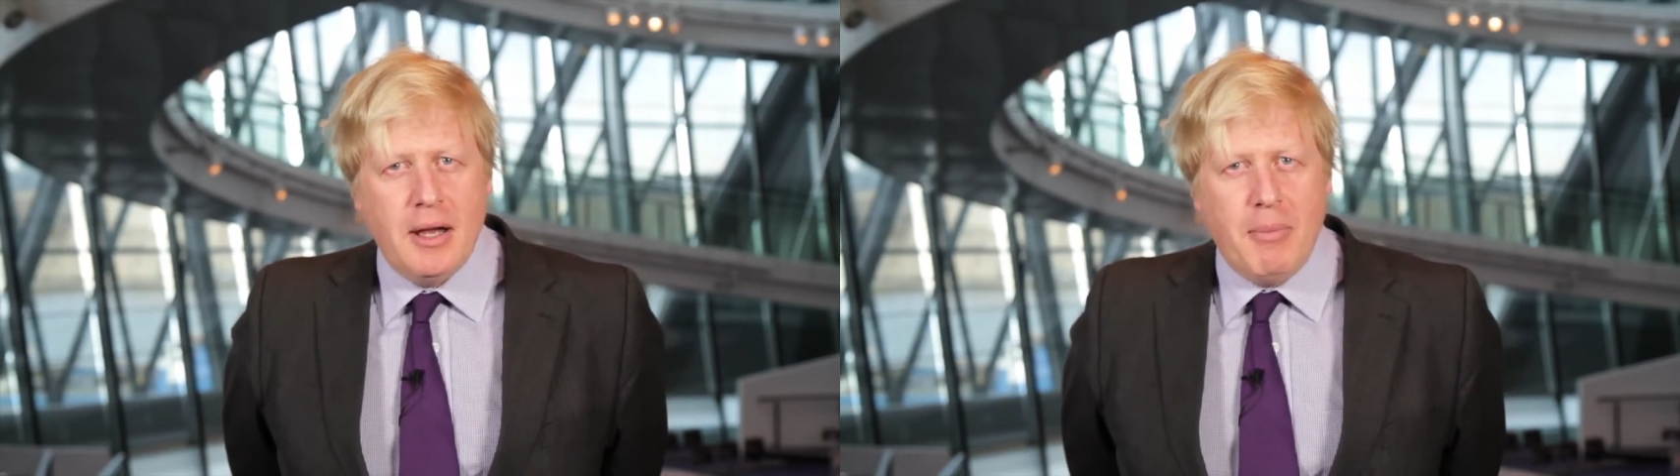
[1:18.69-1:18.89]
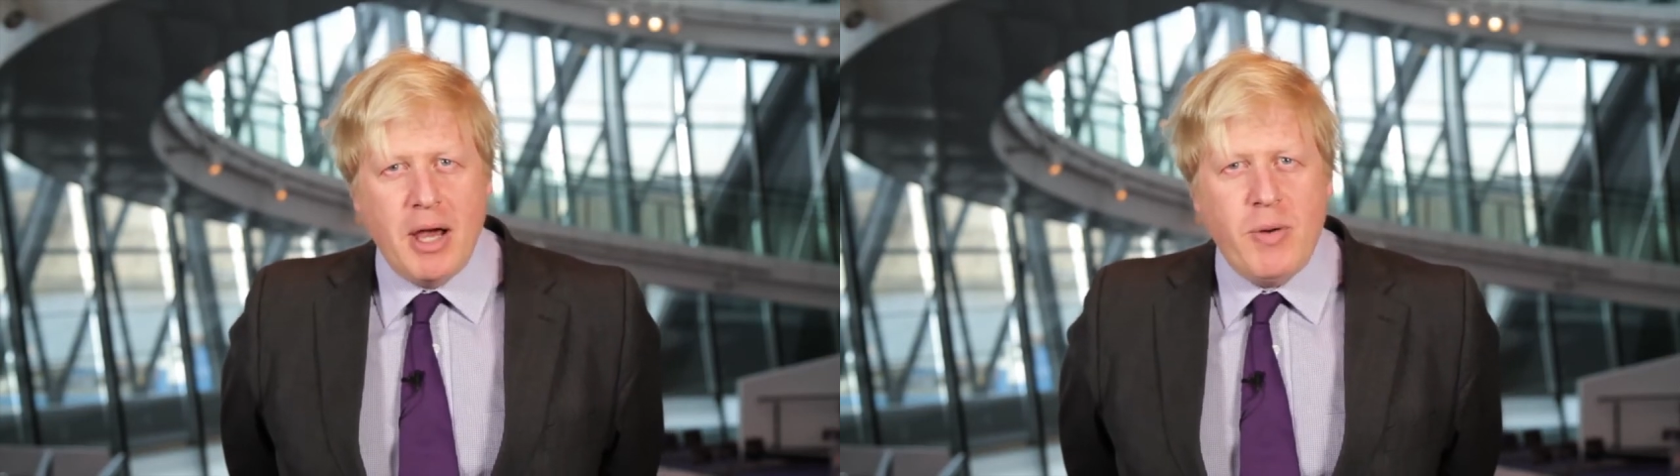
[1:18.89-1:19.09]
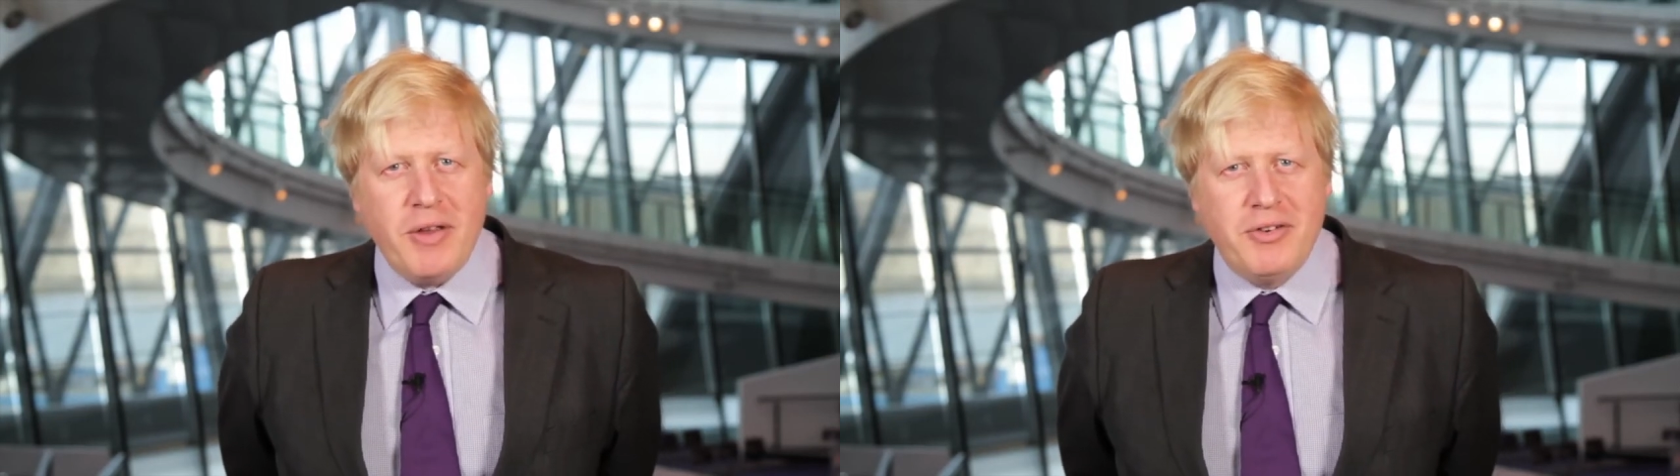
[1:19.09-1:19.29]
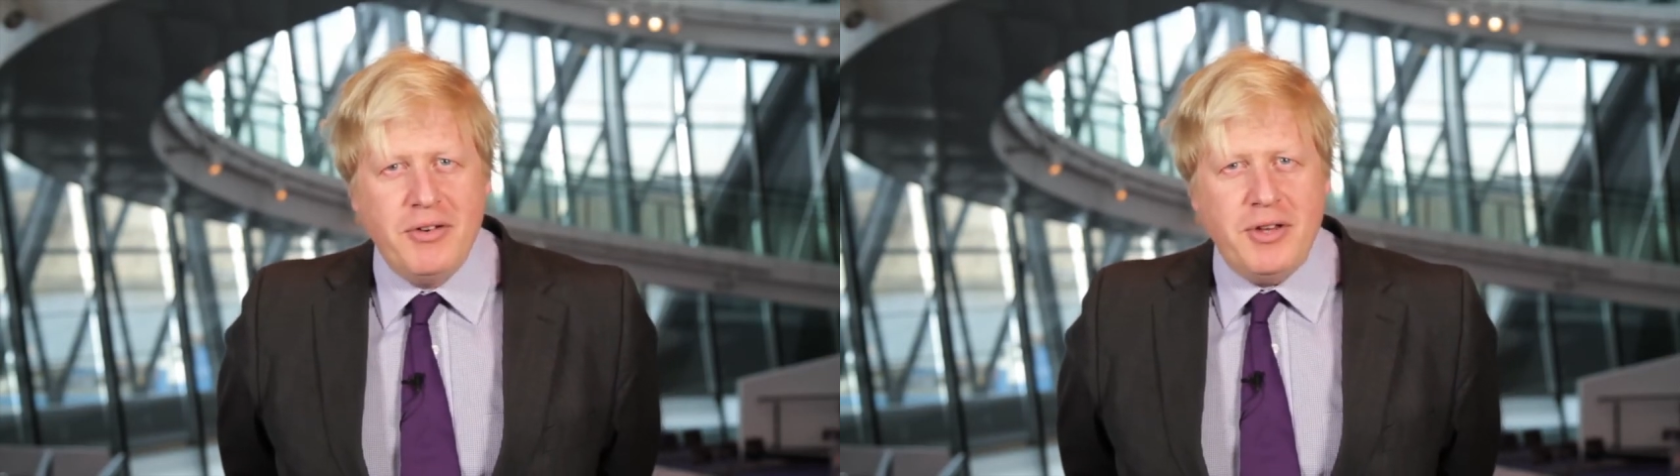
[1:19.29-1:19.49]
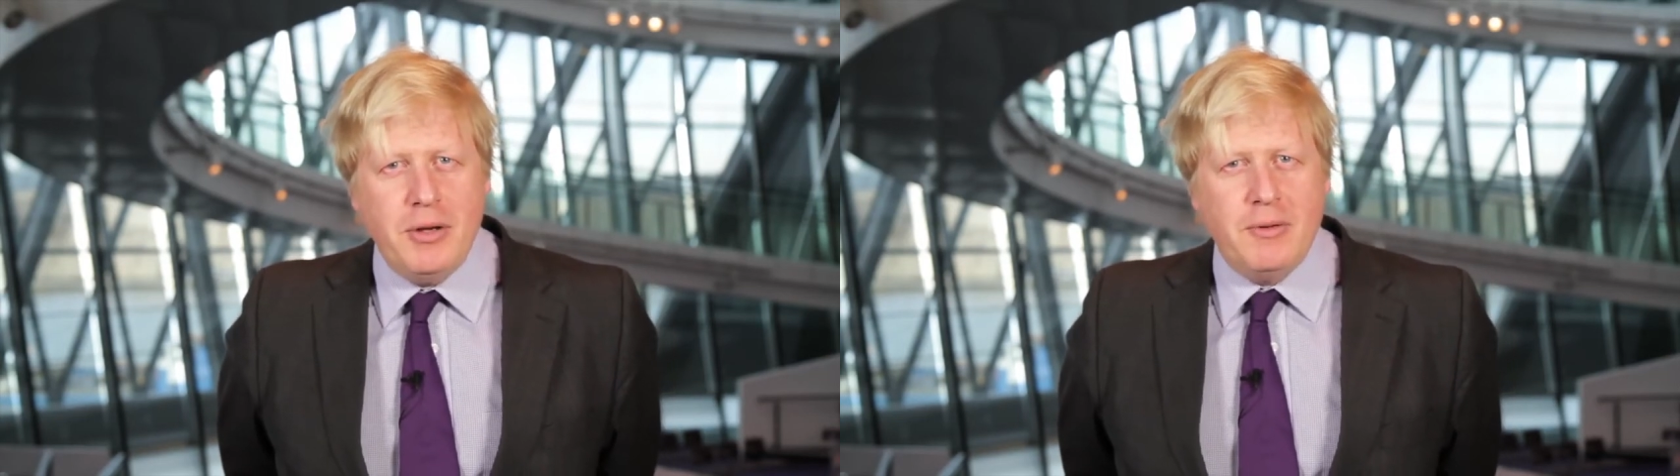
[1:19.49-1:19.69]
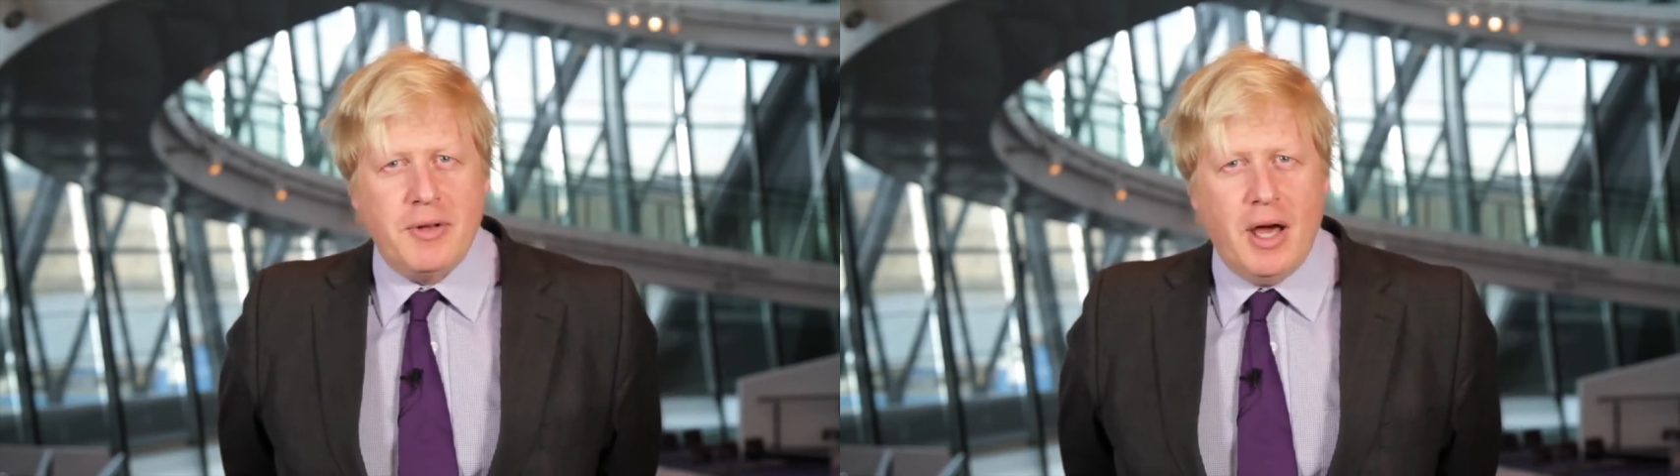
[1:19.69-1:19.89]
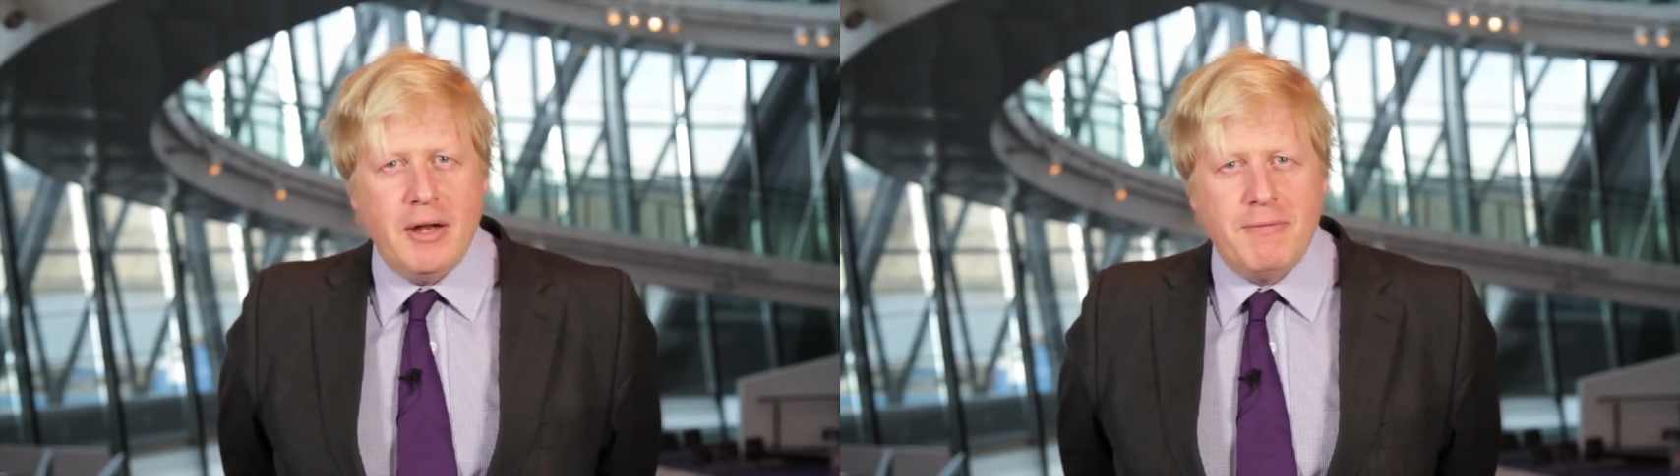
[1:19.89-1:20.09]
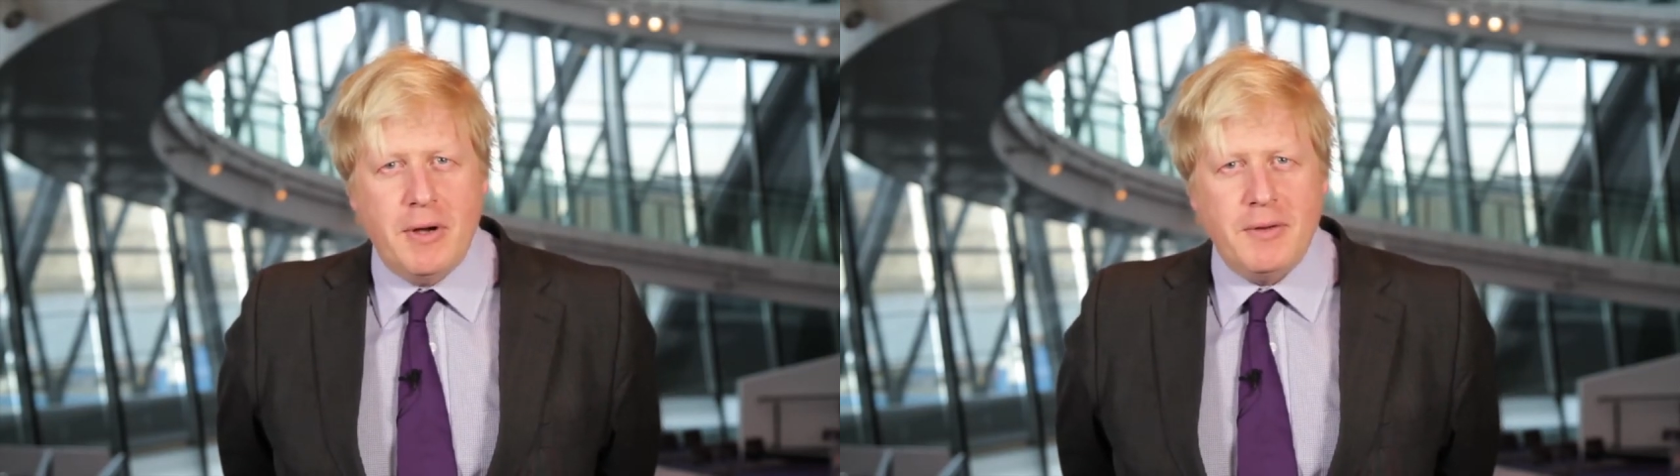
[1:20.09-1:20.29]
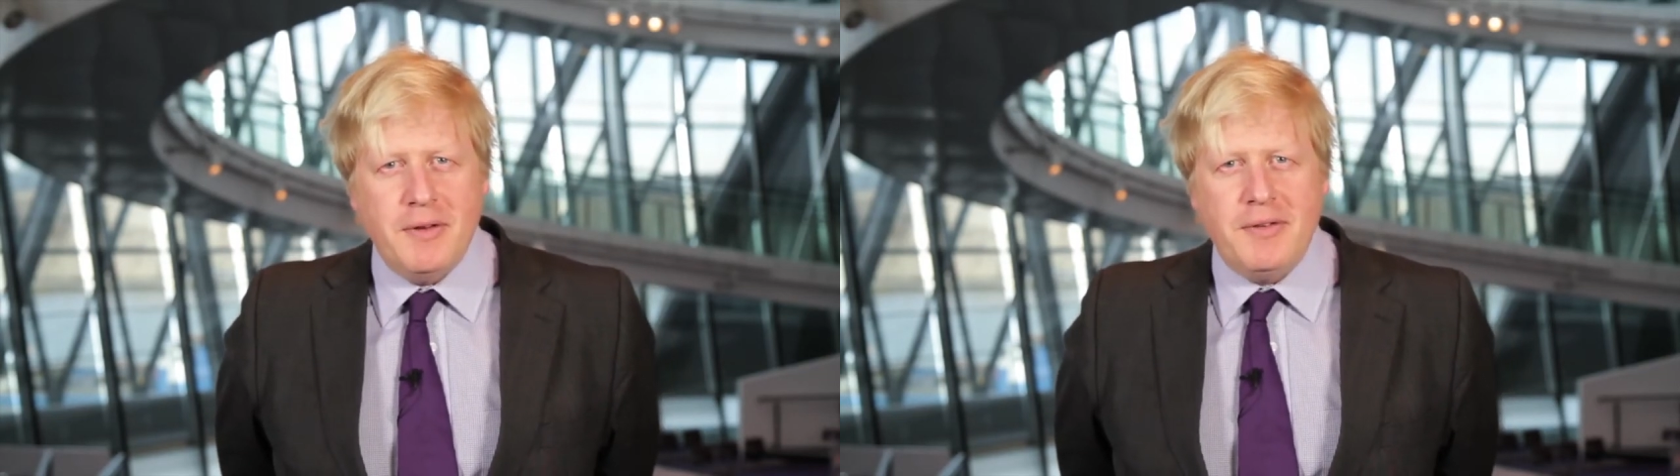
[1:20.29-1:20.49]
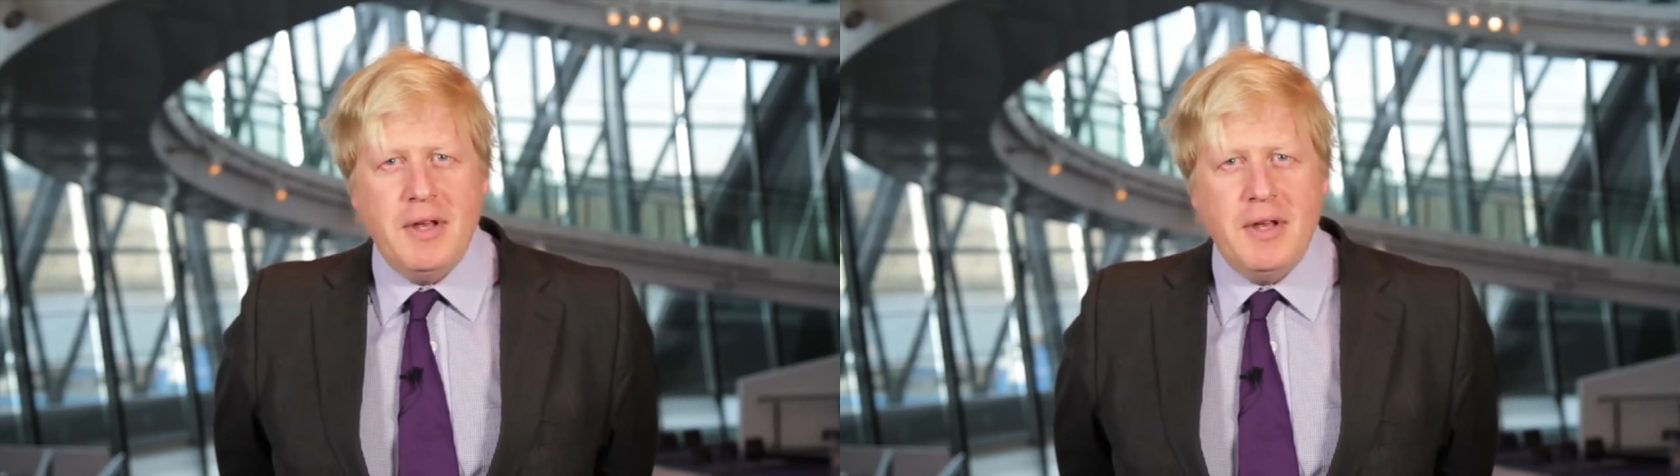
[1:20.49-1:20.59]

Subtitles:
My question to you tonight, folks,